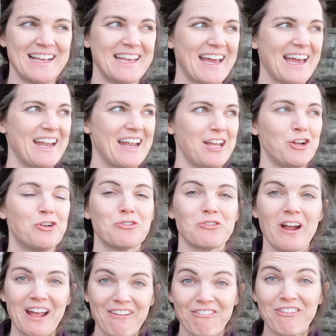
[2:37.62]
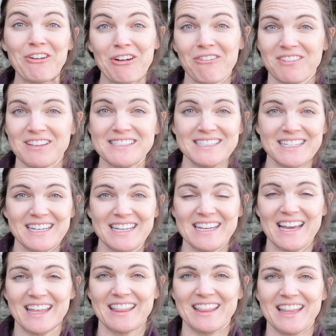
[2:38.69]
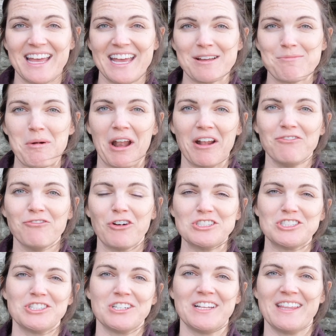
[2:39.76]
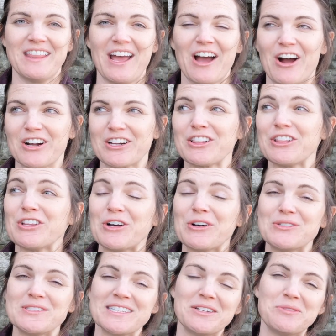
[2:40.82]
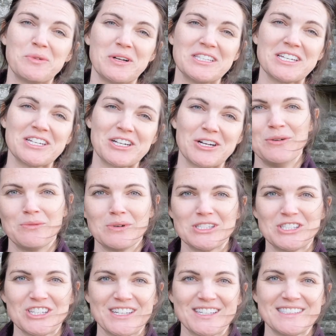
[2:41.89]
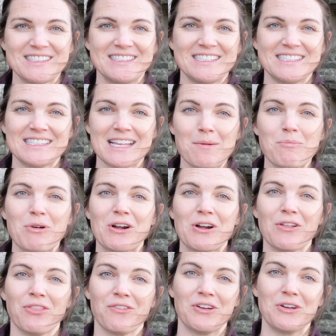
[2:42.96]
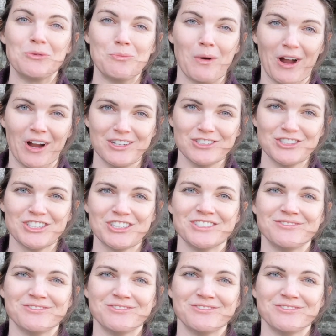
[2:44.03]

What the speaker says: get a great view of the city and lake, but unfortunately they are closed in winter, which is December through March.